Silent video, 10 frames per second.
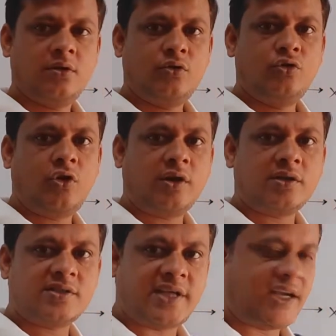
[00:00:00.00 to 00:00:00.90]
do
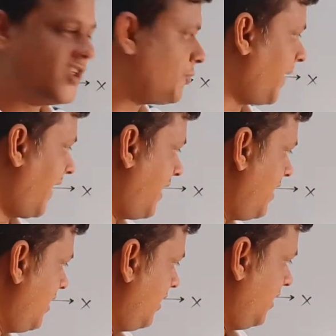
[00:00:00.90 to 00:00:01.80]
not satisfy
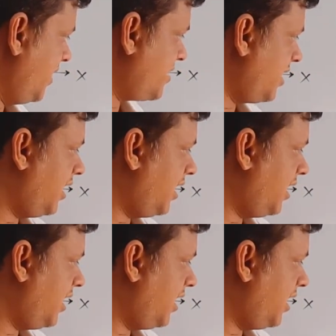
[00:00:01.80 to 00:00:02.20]
this